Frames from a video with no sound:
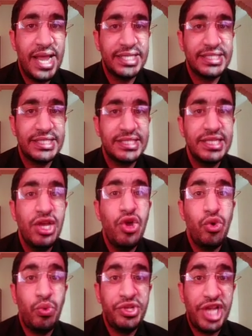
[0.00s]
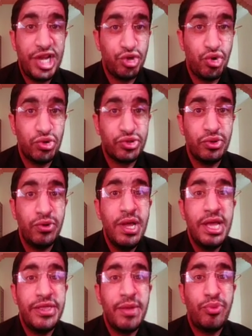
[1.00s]
We change also the
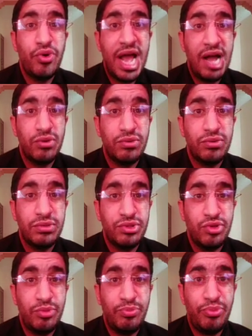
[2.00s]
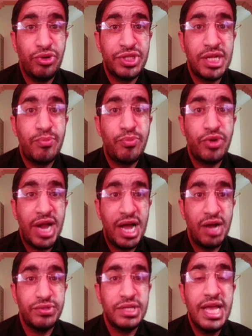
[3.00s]
pronoun, the personal pronoun,
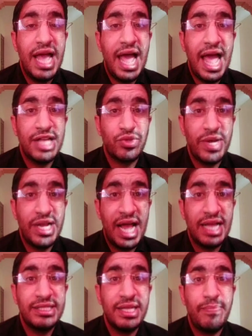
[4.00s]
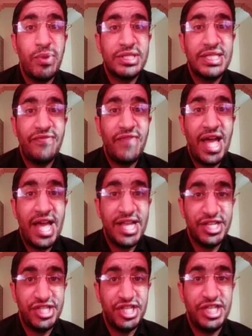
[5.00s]
as well as the positive adjectives.
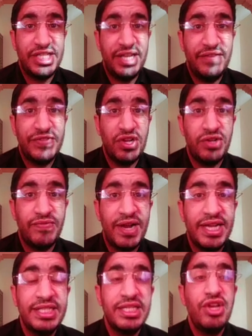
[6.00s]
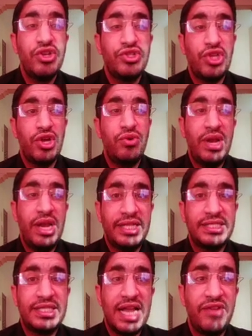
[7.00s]
All right, so let's
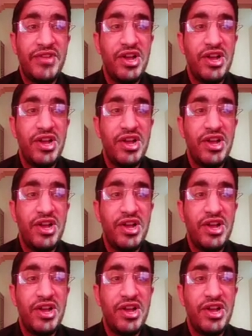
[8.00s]
carry on.